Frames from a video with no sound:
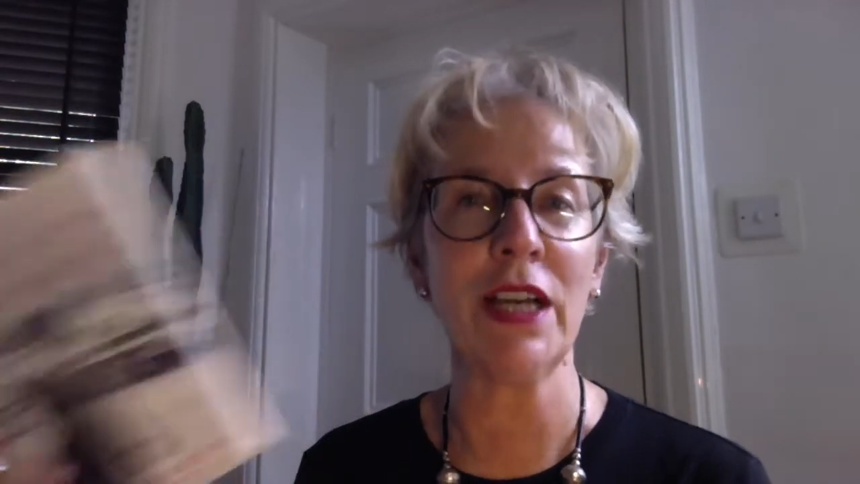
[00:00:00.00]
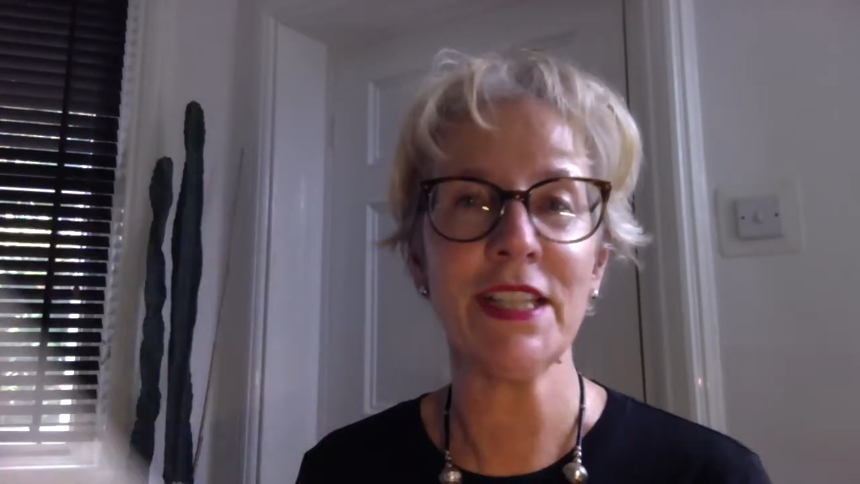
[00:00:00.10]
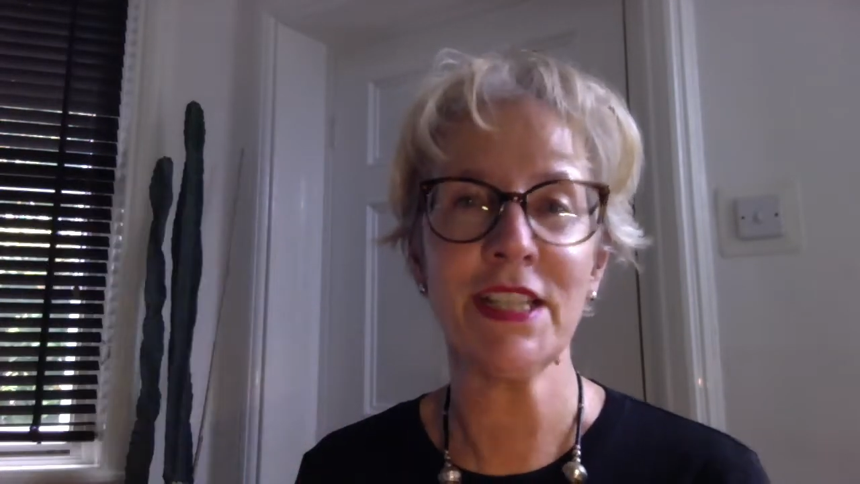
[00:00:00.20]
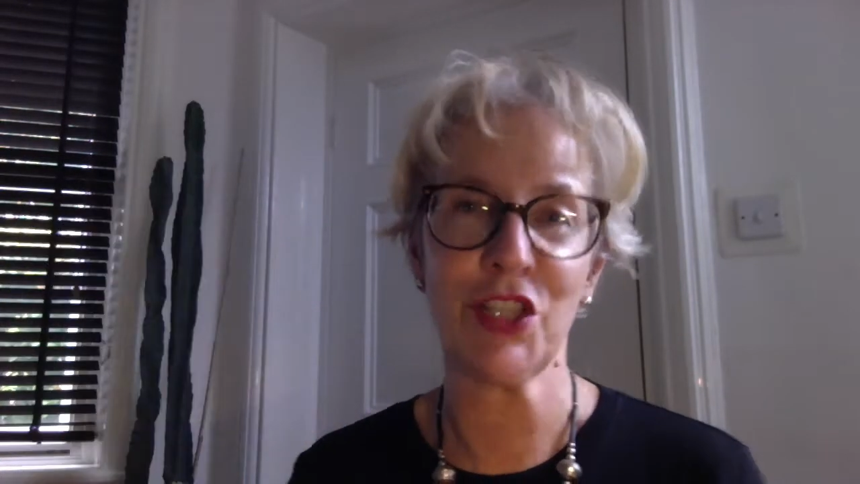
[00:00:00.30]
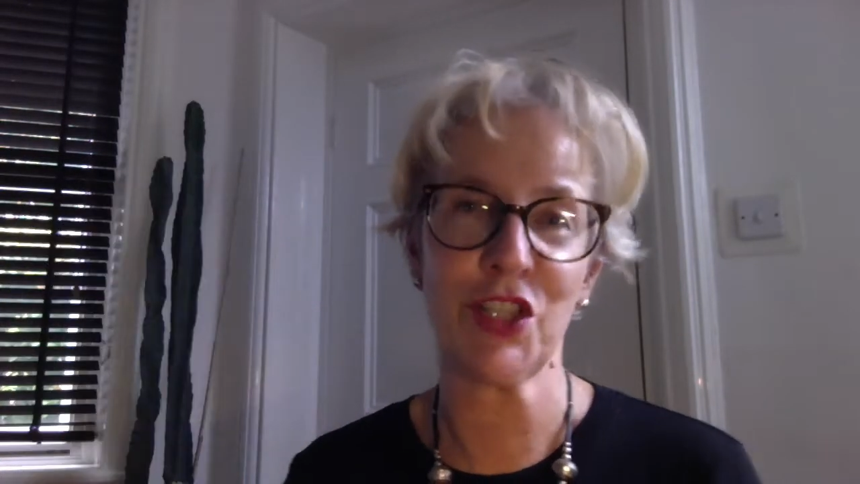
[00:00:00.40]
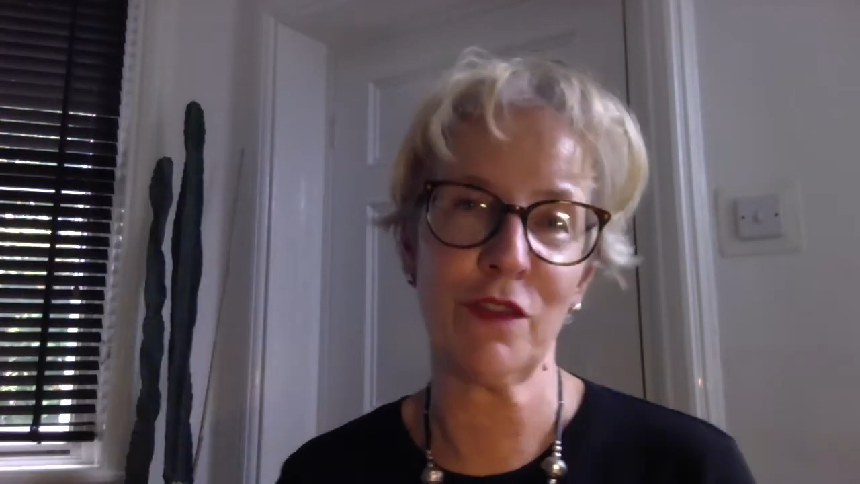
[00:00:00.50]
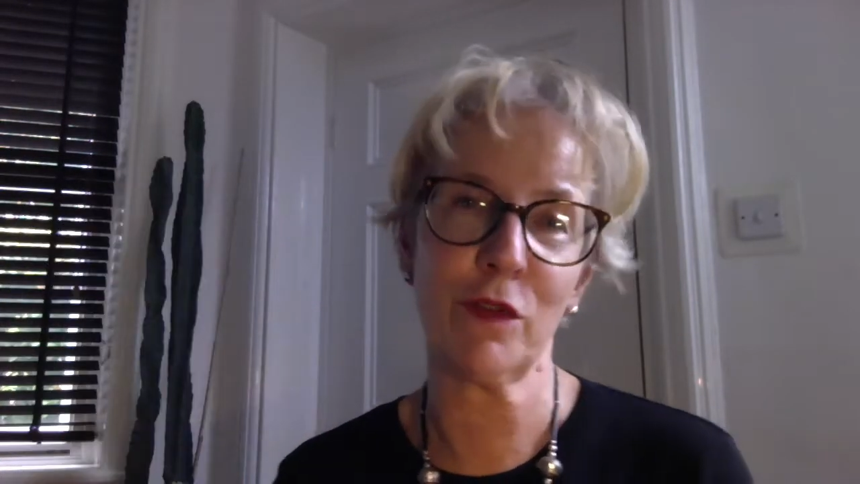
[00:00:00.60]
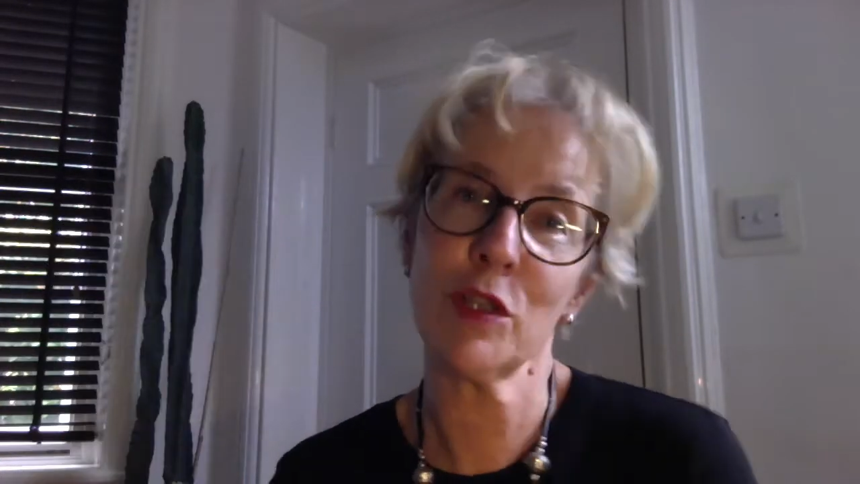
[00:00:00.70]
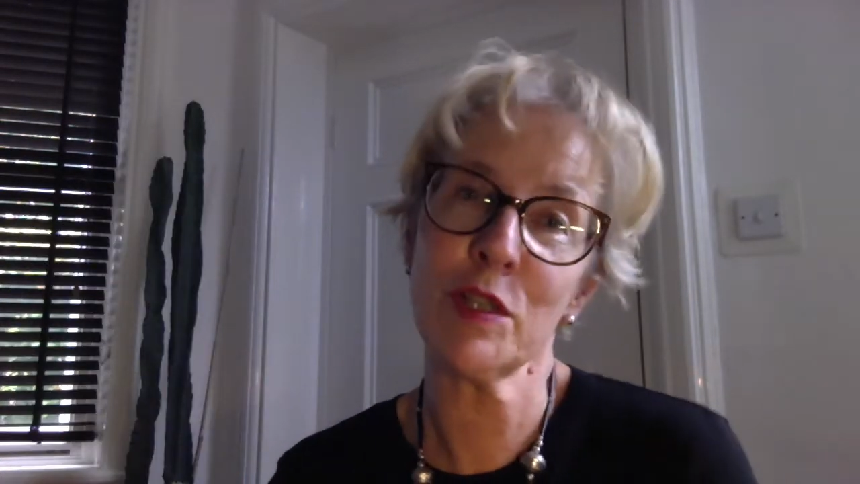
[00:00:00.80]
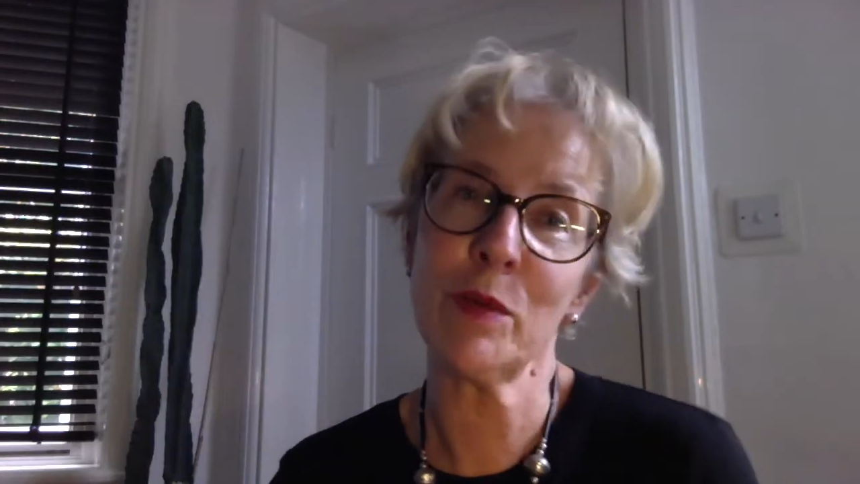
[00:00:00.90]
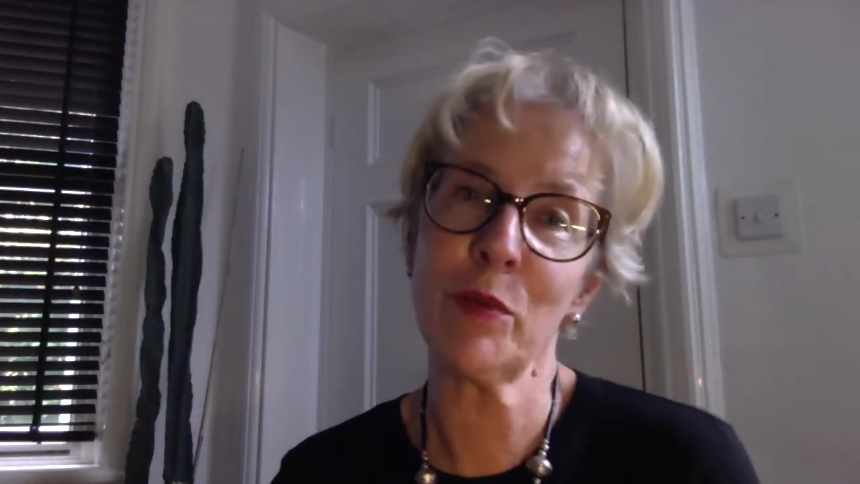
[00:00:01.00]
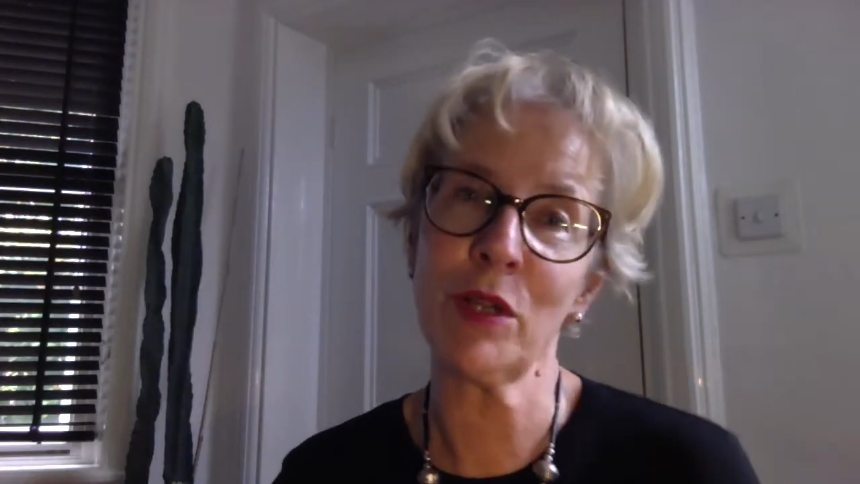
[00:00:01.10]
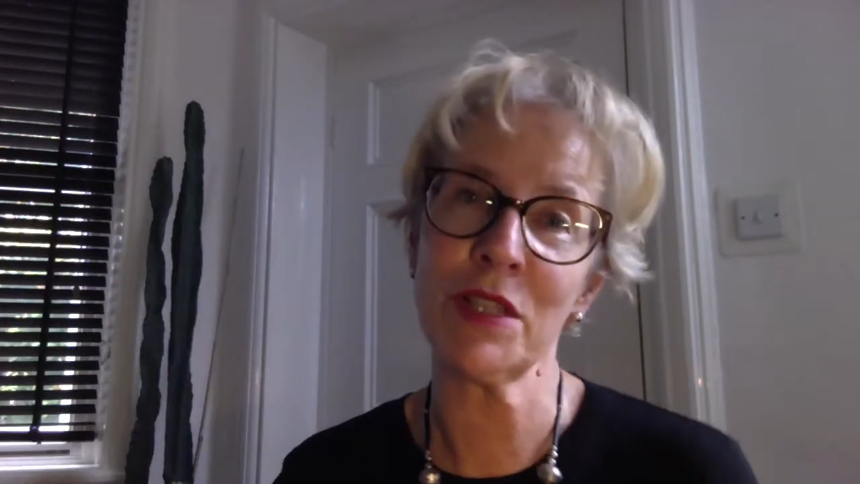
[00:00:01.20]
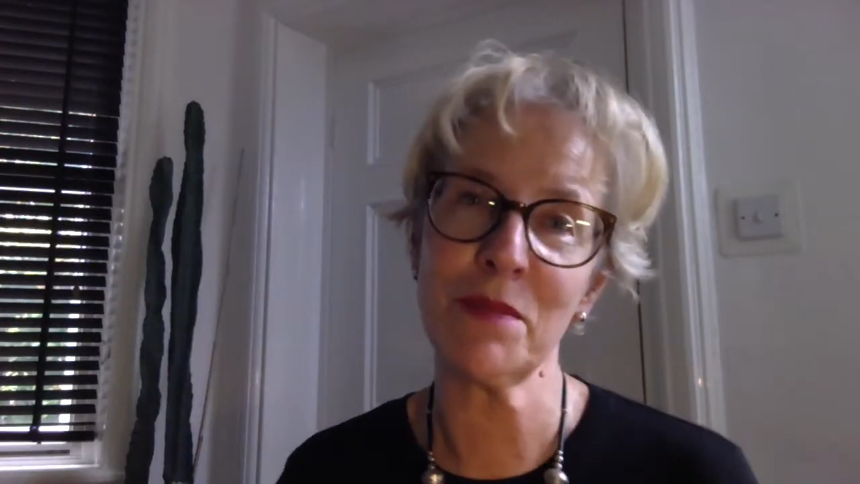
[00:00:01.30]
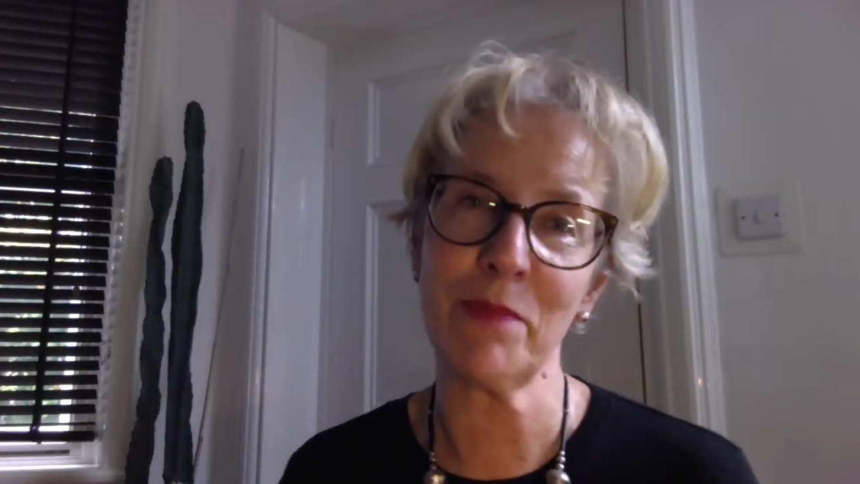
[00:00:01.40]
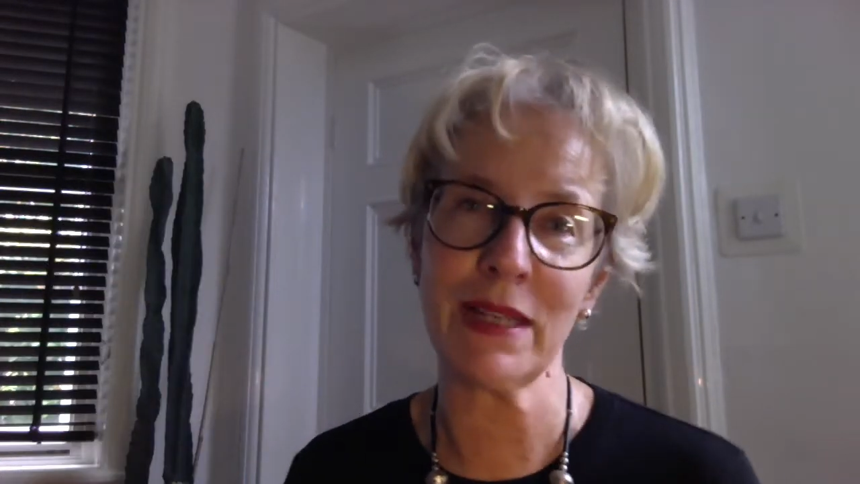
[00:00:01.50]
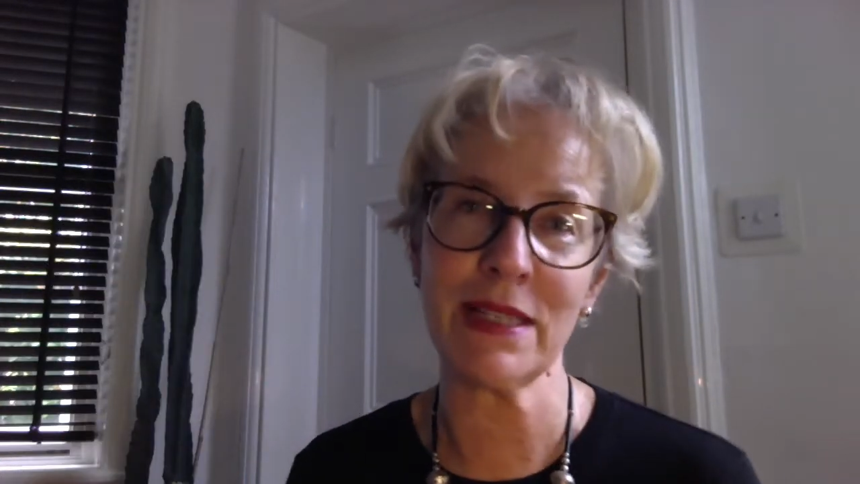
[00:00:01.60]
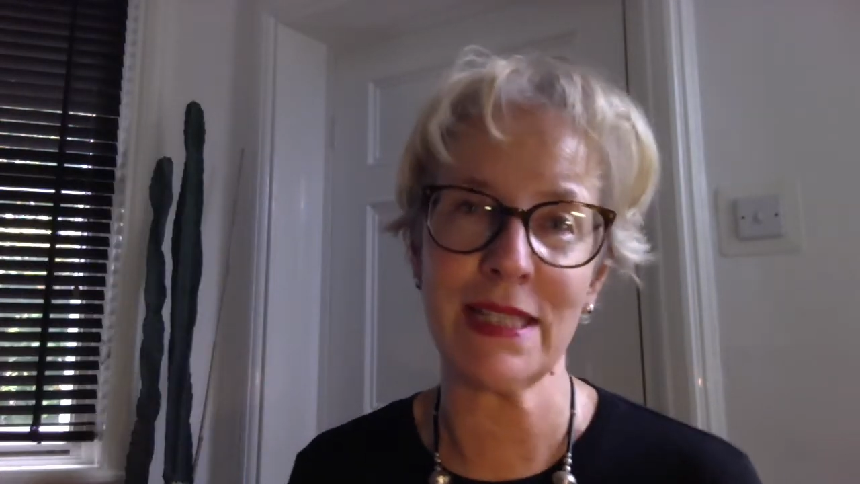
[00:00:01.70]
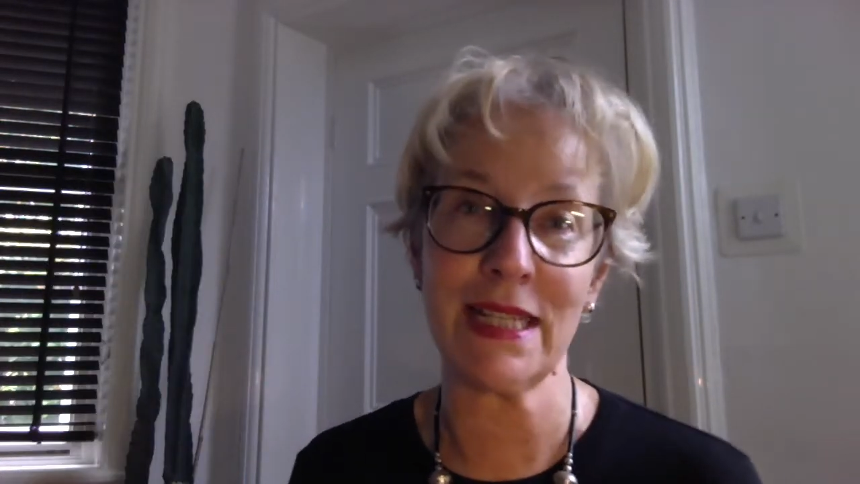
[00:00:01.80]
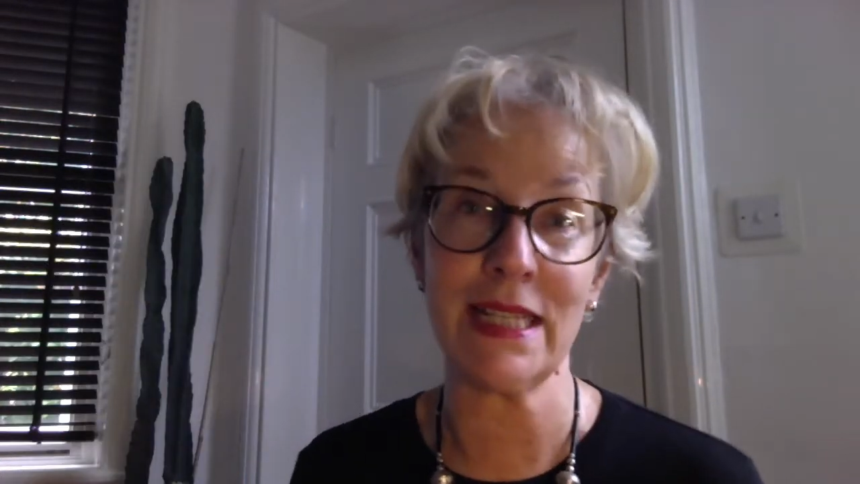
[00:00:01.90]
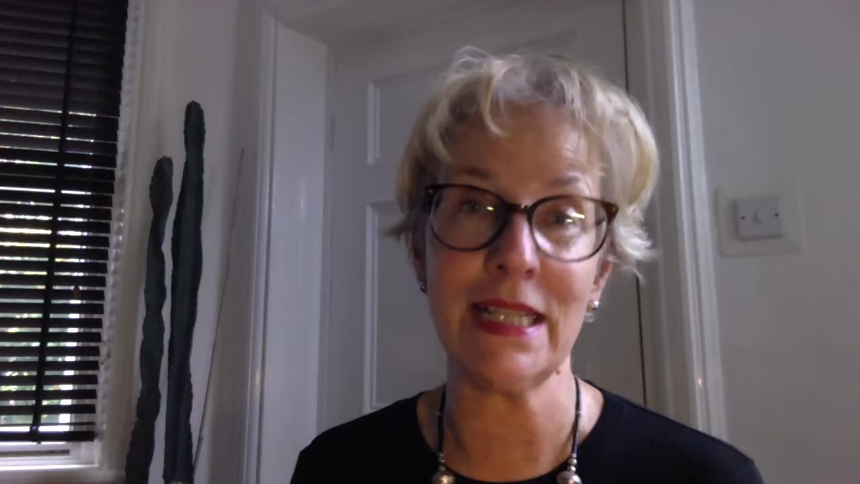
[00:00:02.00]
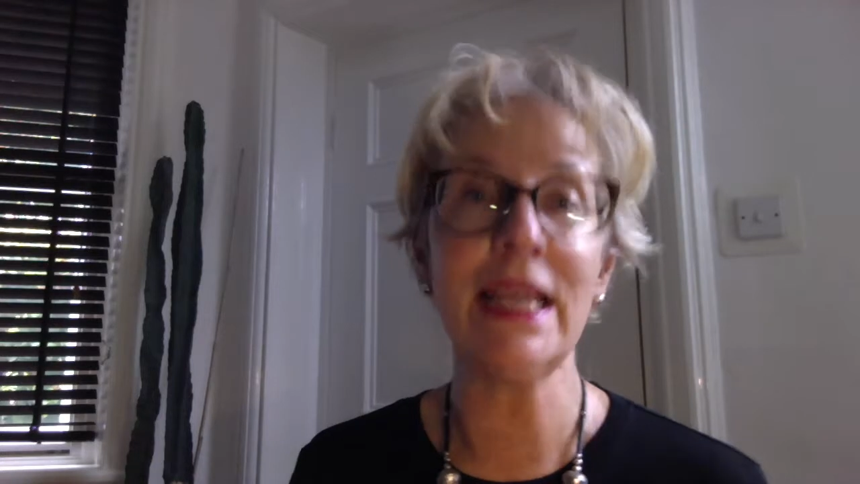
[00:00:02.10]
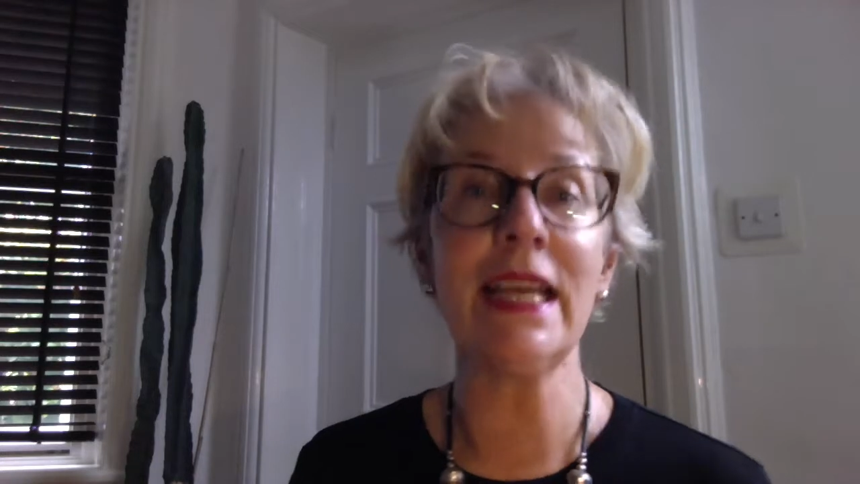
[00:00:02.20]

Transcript: edition of Cosmopolitan magazine